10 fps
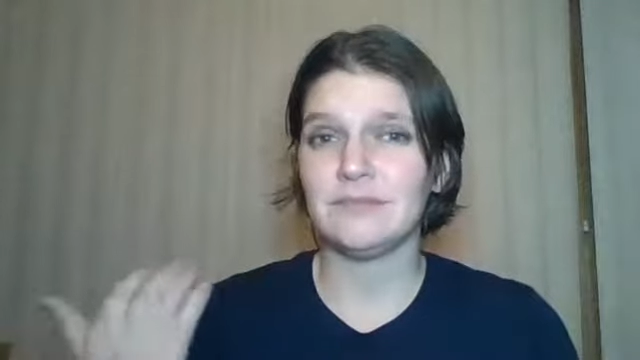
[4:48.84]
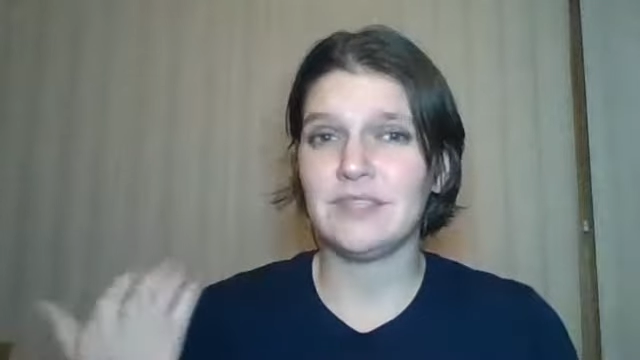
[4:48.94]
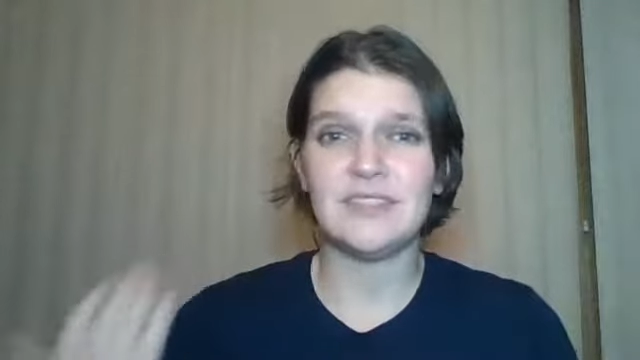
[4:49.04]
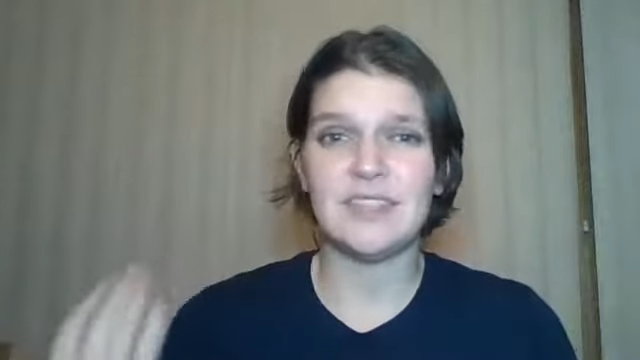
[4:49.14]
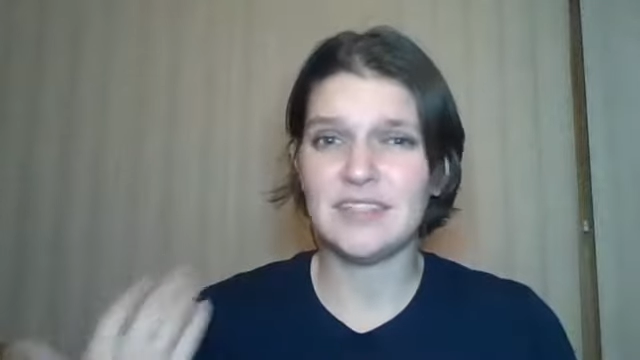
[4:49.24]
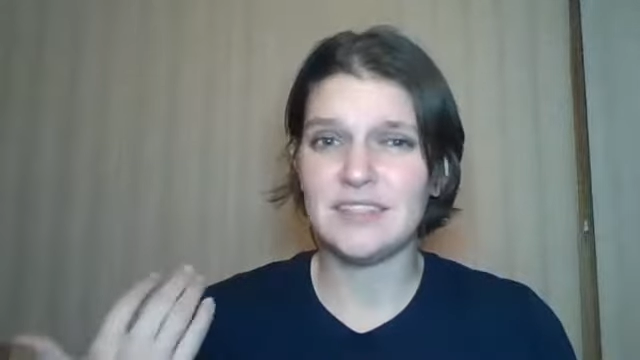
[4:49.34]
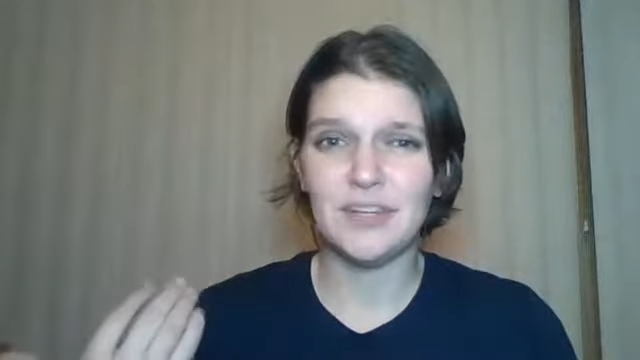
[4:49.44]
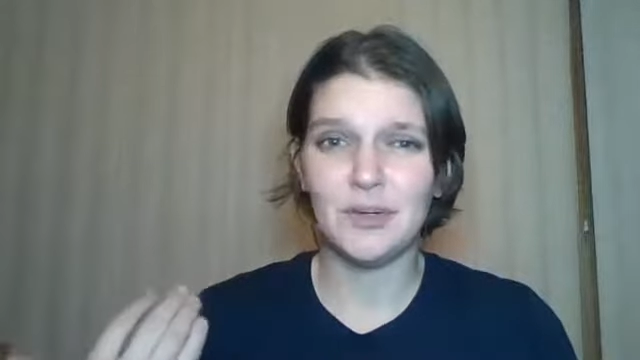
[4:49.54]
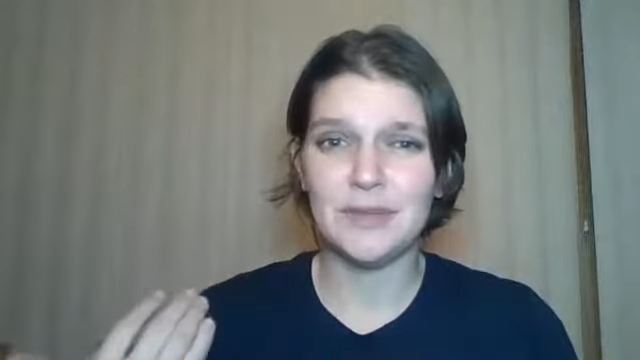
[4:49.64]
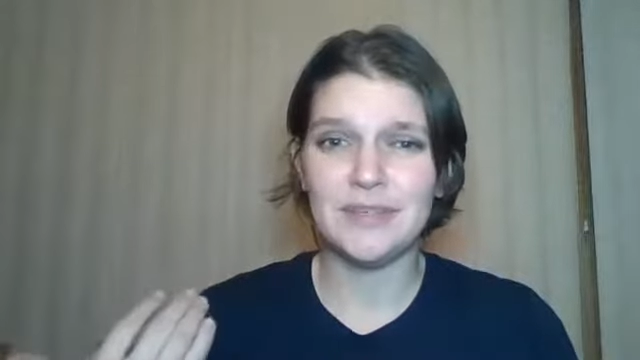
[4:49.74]
sex
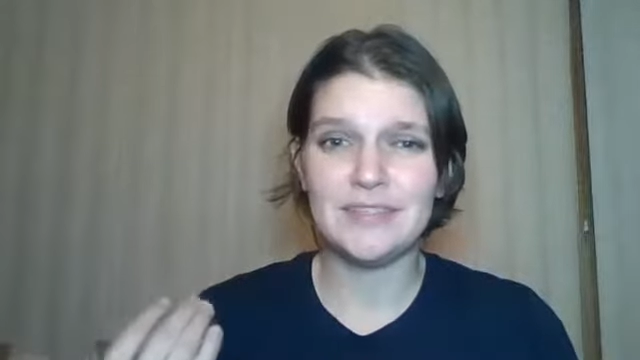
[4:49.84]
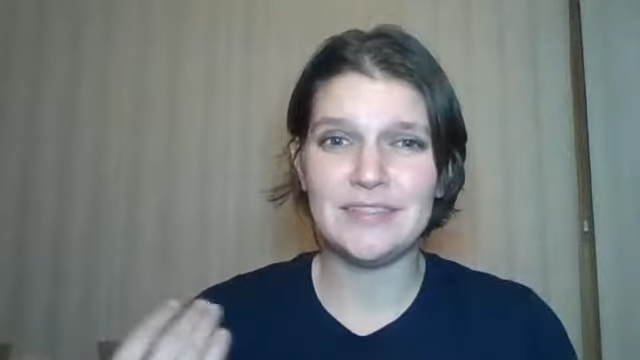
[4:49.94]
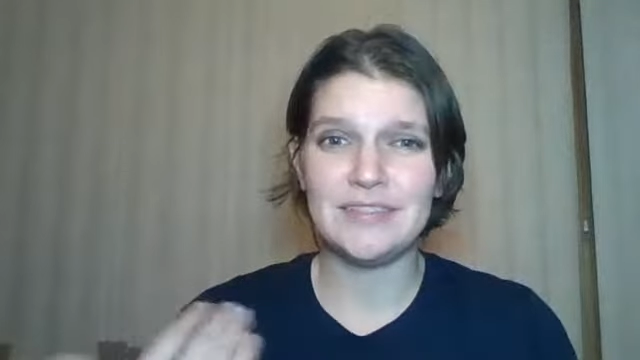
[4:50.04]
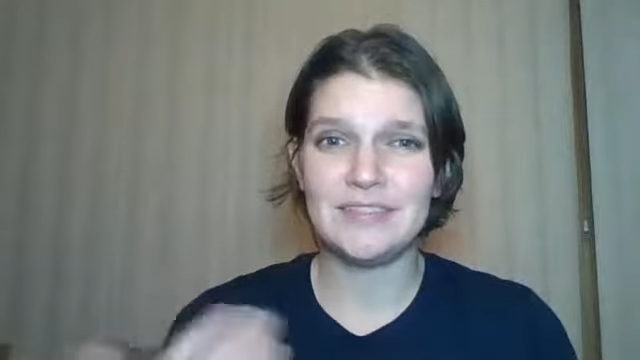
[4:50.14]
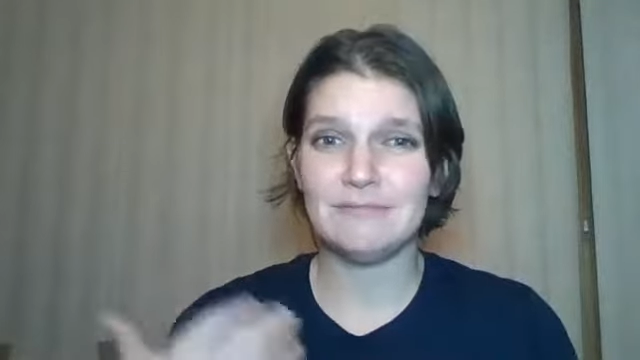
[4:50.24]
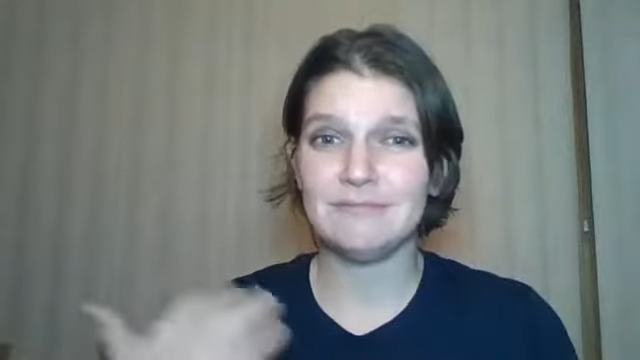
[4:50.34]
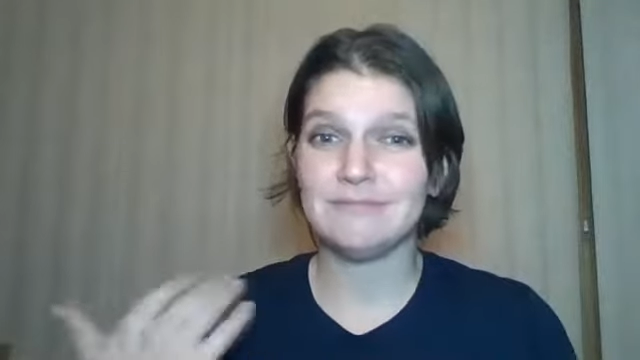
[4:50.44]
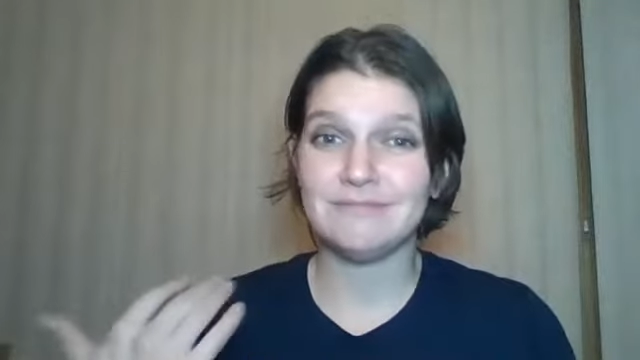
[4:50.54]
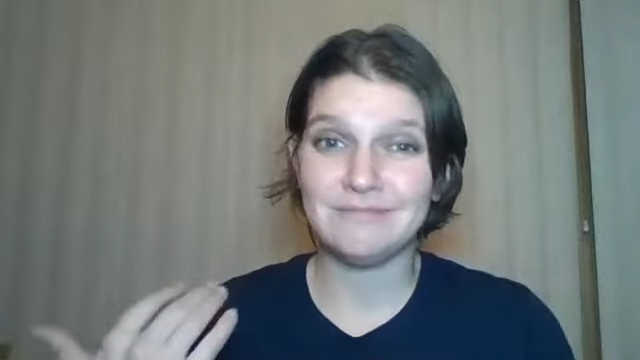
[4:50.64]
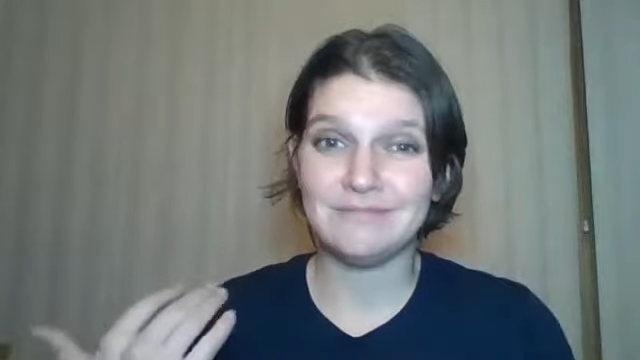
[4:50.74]
therapists,
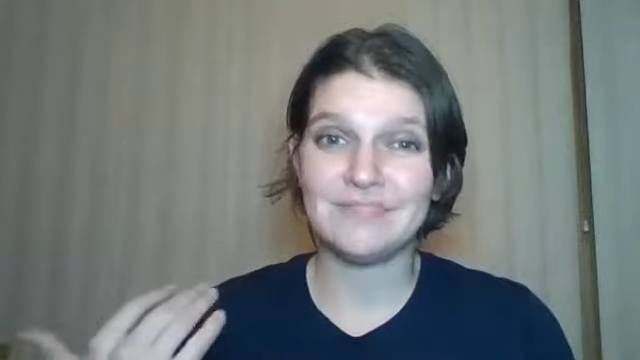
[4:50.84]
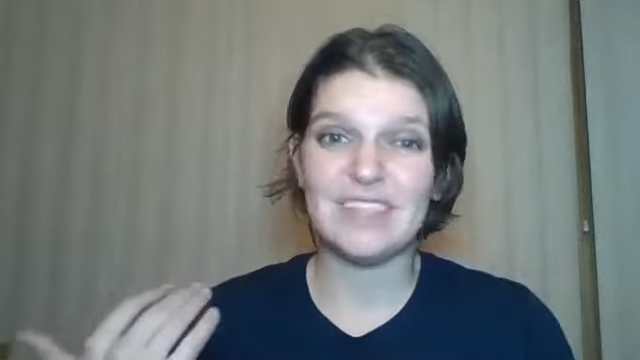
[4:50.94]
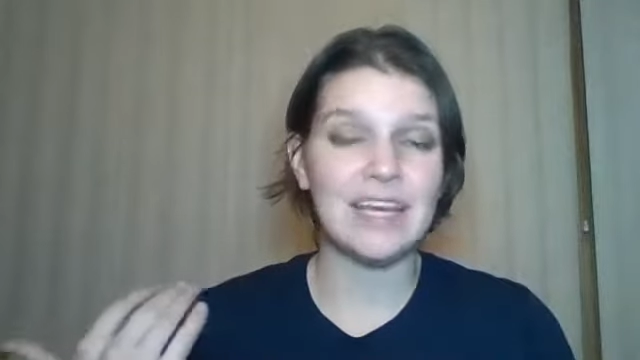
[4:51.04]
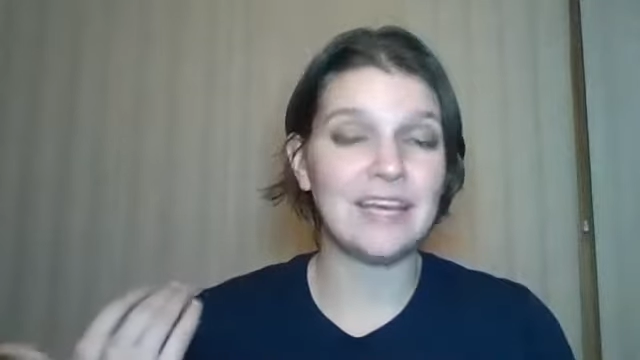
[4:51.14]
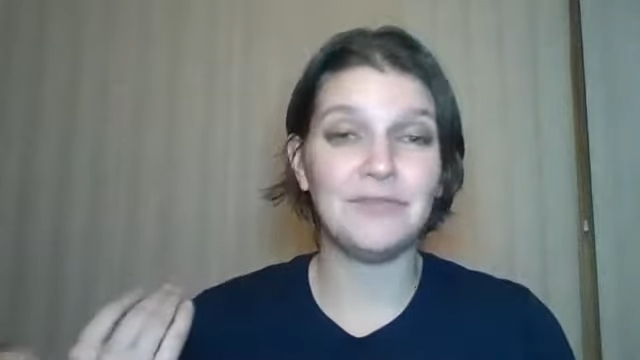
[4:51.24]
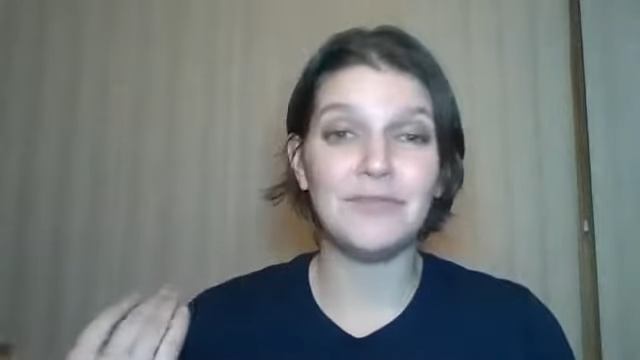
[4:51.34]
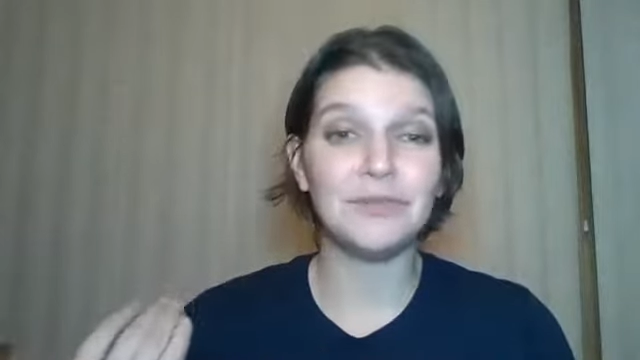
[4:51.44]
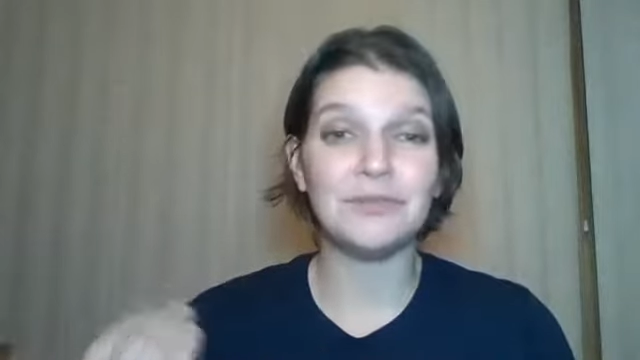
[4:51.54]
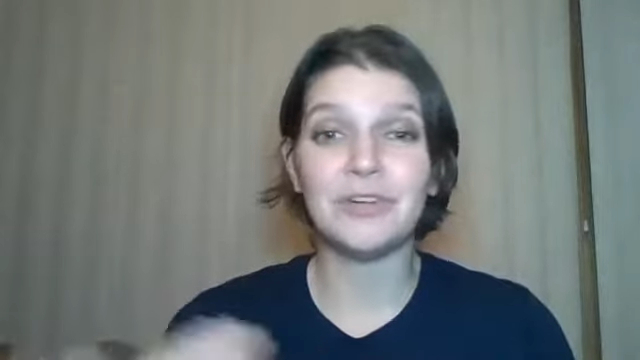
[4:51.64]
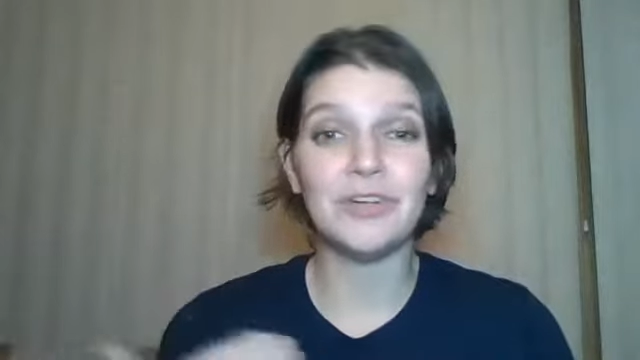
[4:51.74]
I
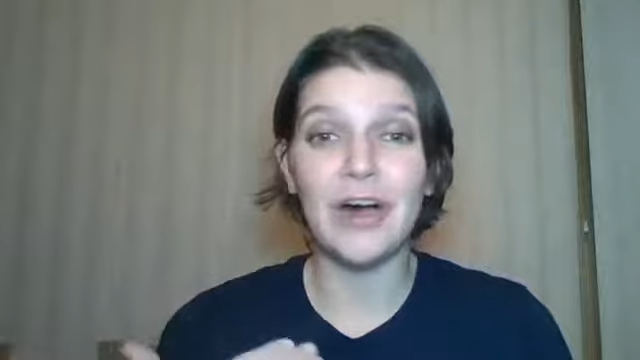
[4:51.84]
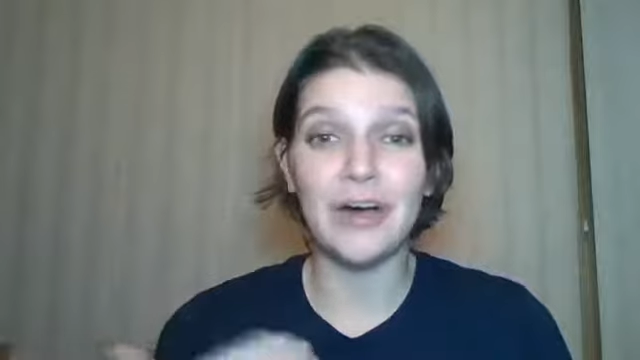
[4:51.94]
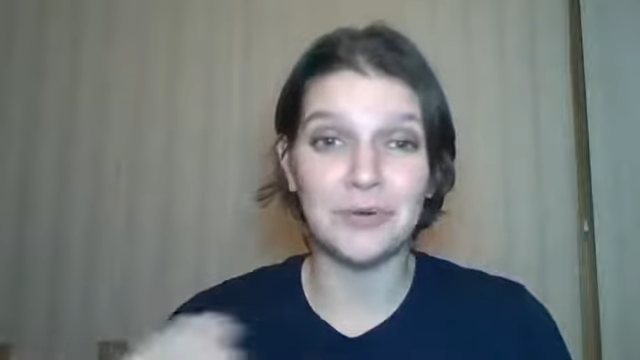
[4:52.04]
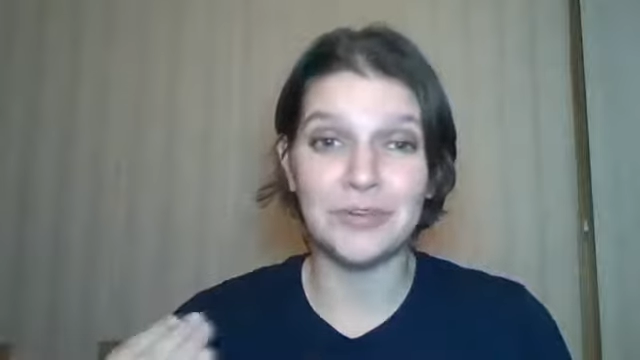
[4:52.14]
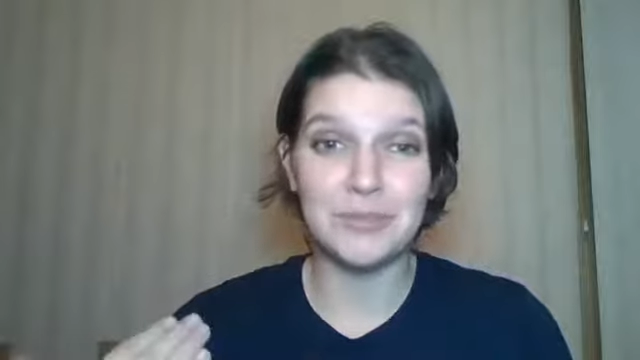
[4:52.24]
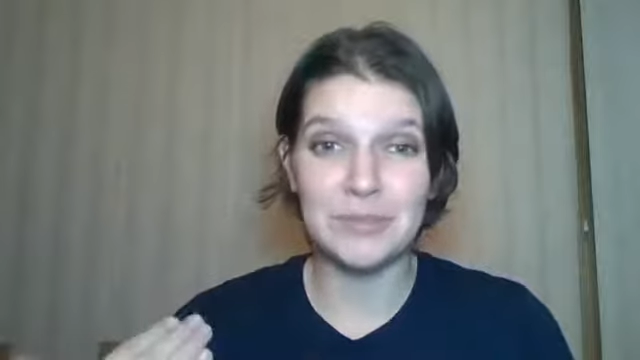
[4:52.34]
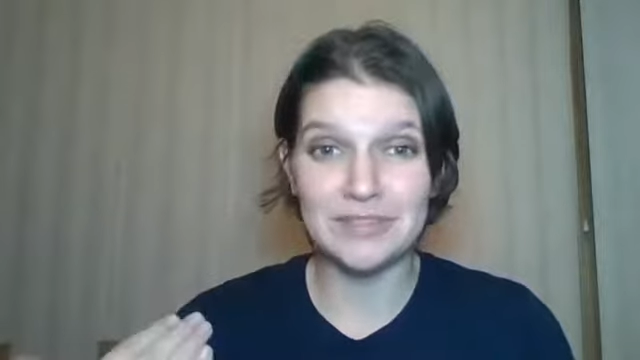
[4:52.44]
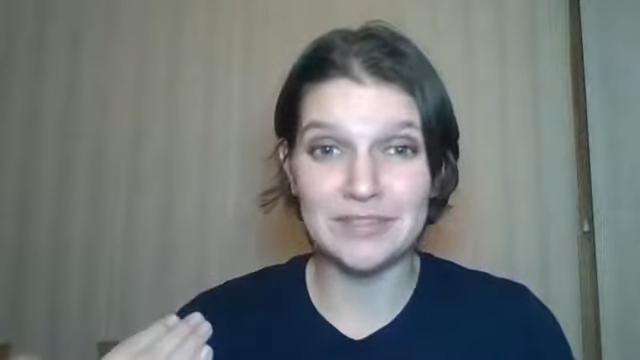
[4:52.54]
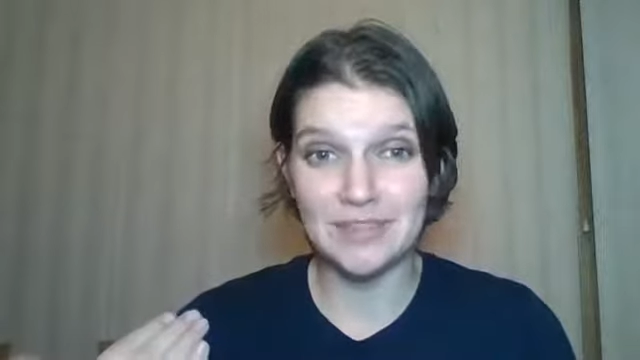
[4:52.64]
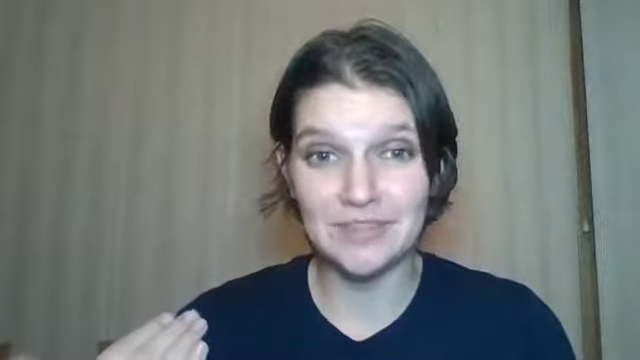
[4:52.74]
feel very awkward to be a
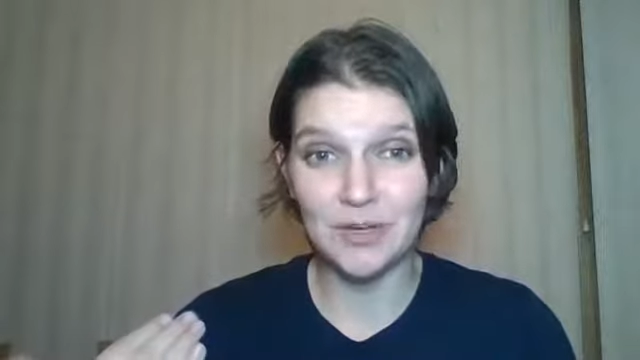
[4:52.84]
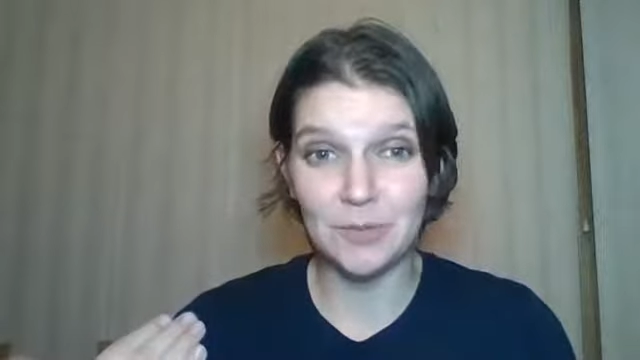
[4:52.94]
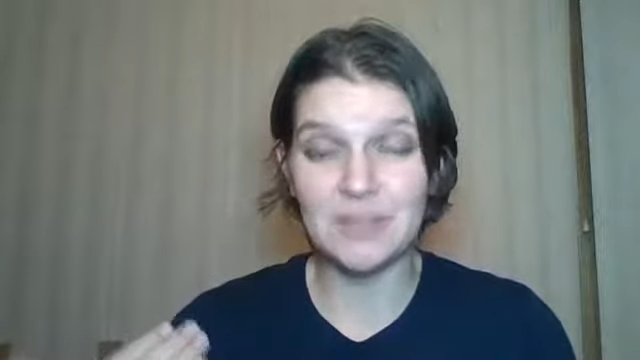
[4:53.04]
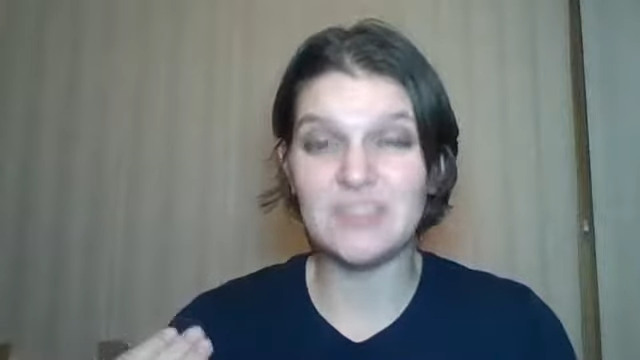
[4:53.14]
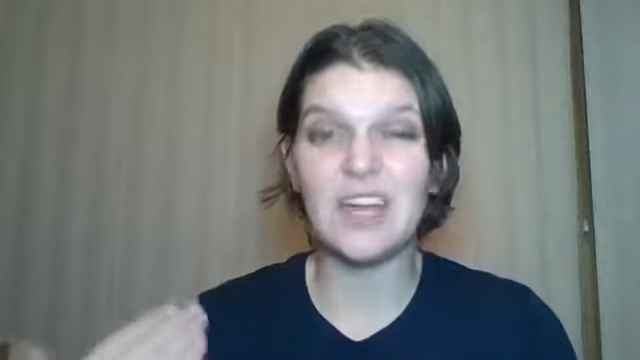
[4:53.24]
sex therapist.